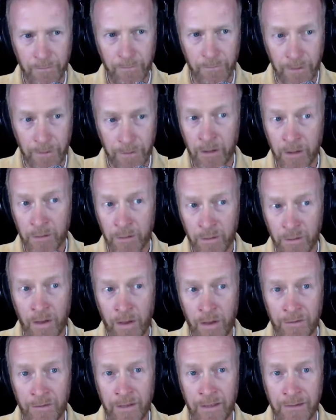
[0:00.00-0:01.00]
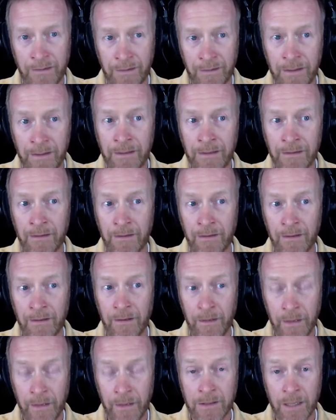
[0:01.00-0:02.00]
the year 2018,
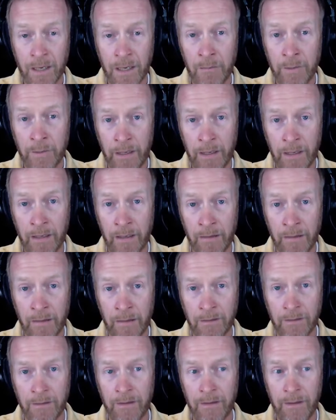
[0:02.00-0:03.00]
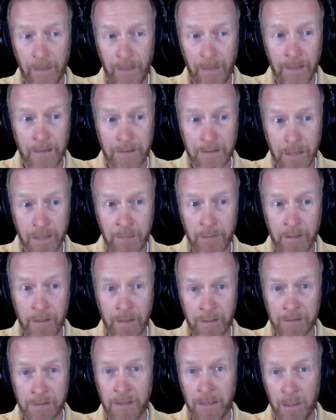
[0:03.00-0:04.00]
it's coming in and it's coming and
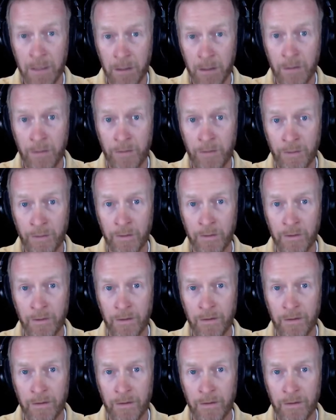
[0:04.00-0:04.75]
it's getting closer.